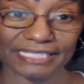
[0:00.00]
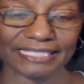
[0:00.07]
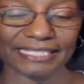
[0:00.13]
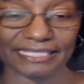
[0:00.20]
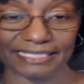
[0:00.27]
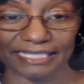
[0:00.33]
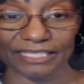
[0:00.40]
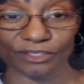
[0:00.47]

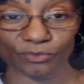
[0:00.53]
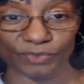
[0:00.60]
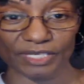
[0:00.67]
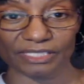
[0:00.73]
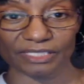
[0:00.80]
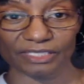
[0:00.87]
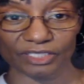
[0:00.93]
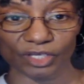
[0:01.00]
to see the
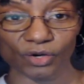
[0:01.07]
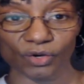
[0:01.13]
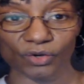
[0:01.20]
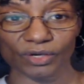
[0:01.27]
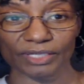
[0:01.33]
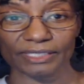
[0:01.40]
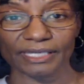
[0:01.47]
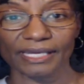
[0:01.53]
risen
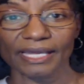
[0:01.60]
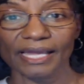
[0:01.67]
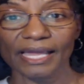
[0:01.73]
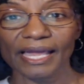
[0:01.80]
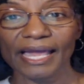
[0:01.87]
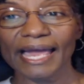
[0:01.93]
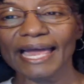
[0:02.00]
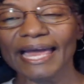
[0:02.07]
Lord.
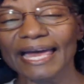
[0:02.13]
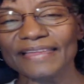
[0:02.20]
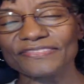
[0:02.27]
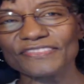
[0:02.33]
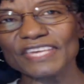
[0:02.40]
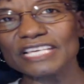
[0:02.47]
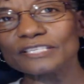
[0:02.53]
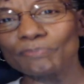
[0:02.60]
And
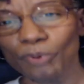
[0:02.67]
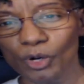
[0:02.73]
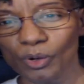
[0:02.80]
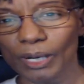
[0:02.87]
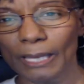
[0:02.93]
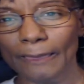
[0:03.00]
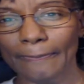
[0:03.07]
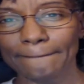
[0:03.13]
at this
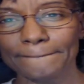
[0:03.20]
point,